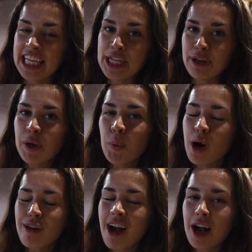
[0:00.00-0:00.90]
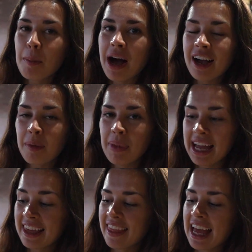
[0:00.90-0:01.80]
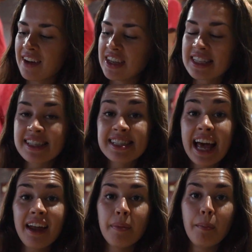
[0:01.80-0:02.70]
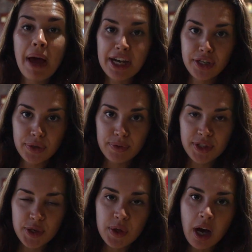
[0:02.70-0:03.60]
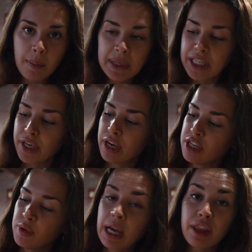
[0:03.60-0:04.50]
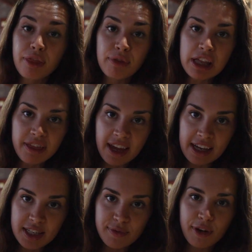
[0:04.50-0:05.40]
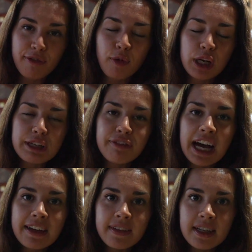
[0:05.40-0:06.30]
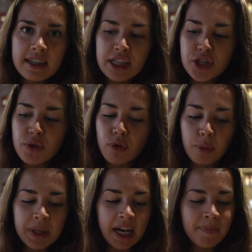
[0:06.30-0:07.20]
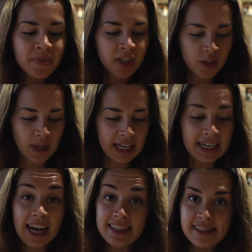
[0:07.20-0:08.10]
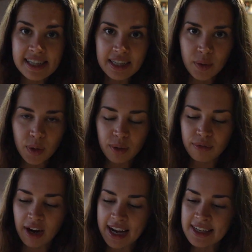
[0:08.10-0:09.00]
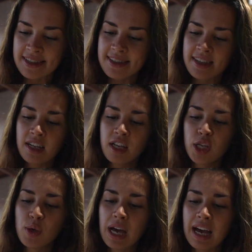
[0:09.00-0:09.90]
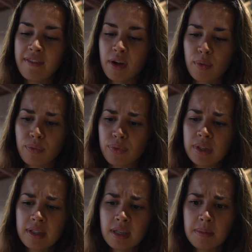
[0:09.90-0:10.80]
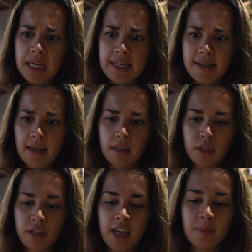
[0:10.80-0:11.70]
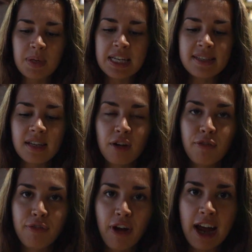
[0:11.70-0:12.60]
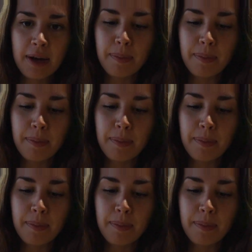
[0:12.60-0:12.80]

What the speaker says: Here at Warung Mukbang, they have a set menu. So you come here and you get 3 things for 45 Indonesian rupiah. You get nasi or rice. You have a really amazing looking piece of fried